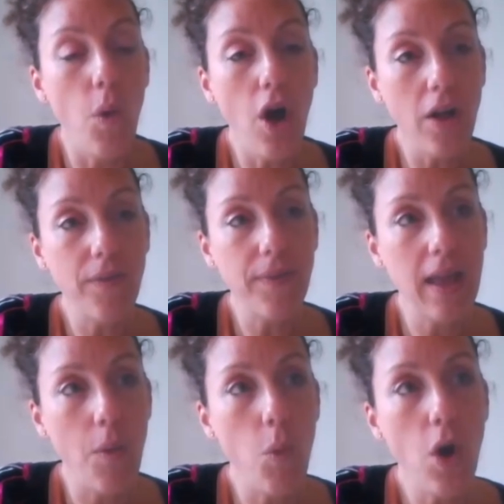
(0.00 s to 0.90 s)

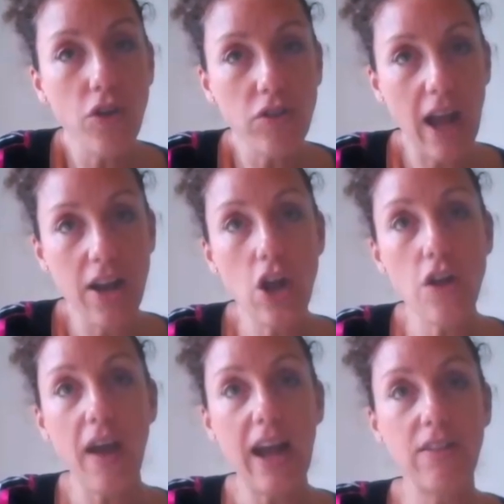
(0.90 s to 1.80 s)
I know
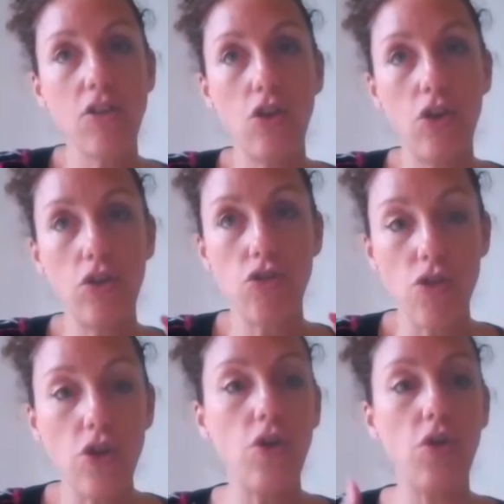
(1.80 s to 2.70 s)
you've had your
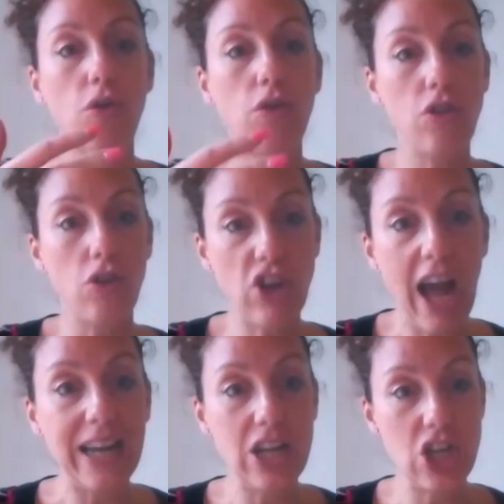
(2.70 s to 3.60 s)
struggles, your
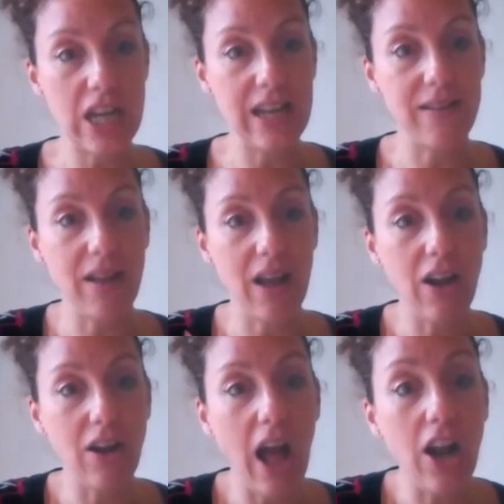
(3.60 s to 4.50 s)
challenges.
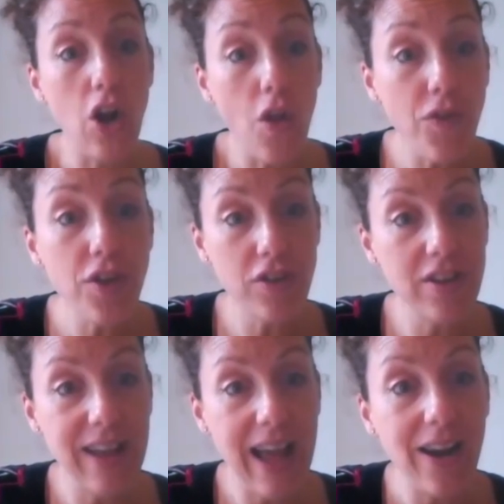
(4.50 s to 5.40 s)
I'd love you to
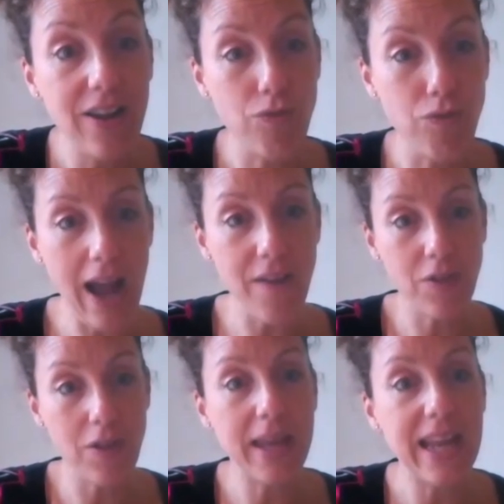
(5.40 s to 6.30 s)
tell us right
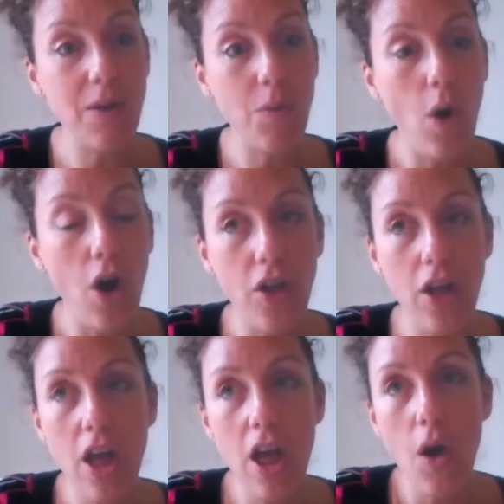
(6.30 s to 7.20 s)
from the beginning
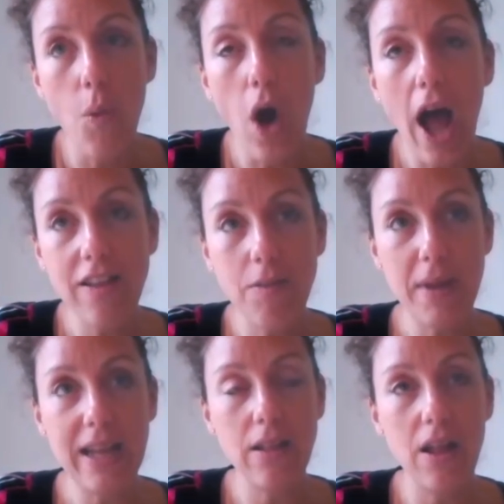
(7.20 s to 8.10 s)
what has
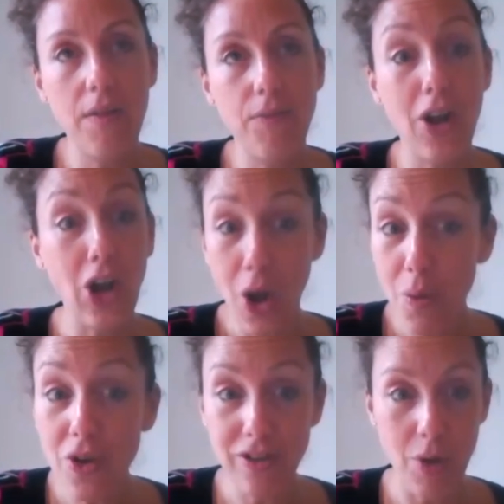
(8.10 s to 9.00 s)
been the
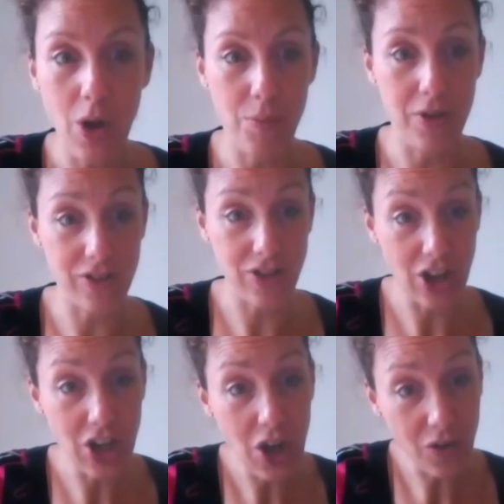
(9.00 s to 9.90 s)
lowest moments,
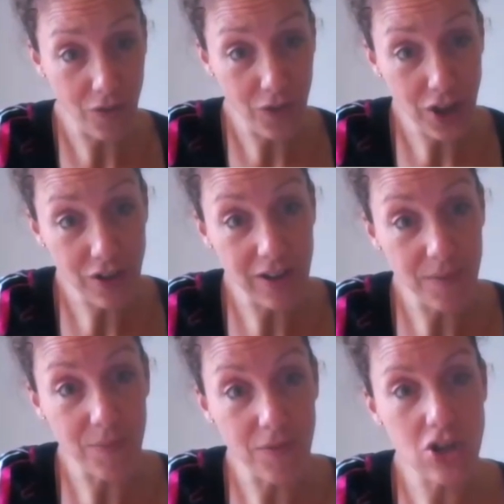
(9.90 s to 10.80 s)
you know, for you to
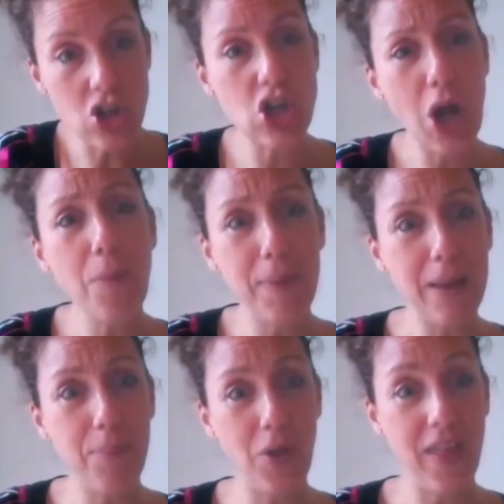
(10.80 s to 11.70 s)
show
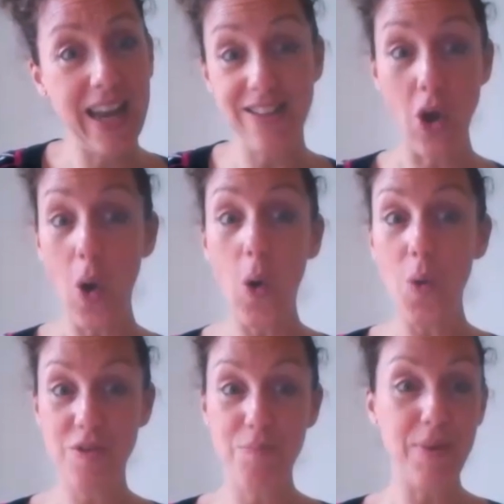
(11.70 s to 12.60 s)
people that it's not
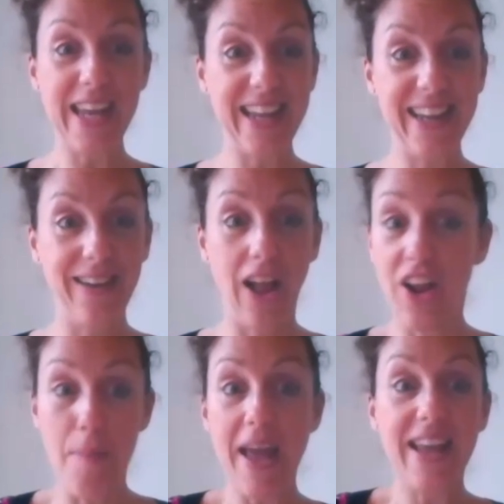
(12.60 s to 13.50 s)
always been
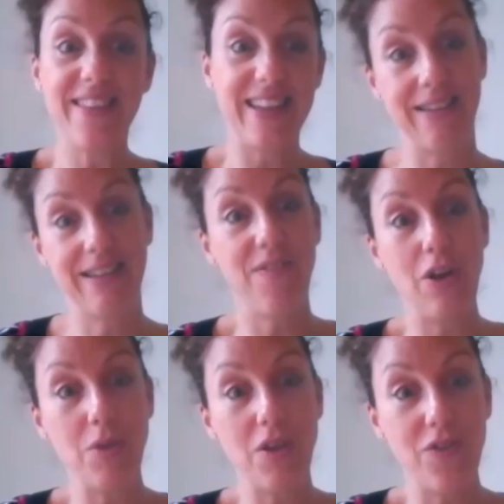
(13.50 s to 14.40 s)
amazing giving
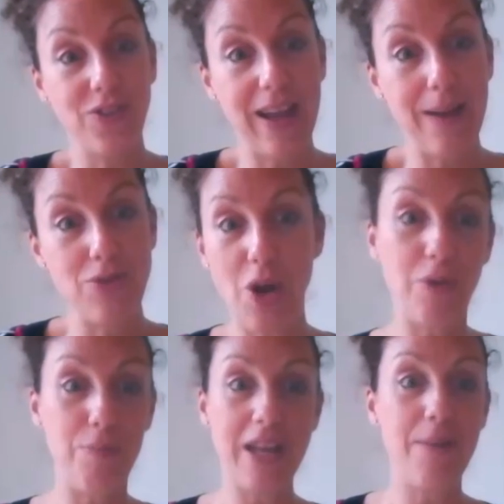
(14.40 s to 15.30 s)
up your full-time job
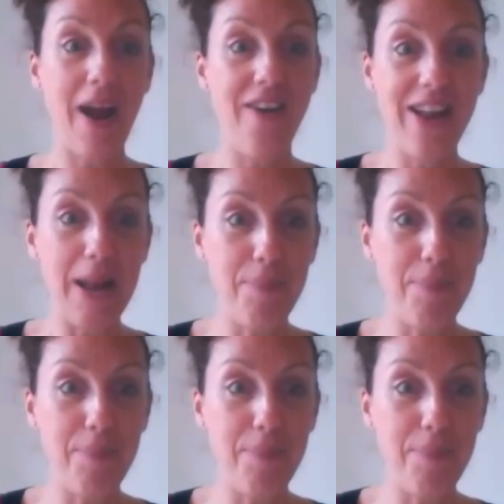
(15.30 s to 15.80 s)
to be a Paralympian.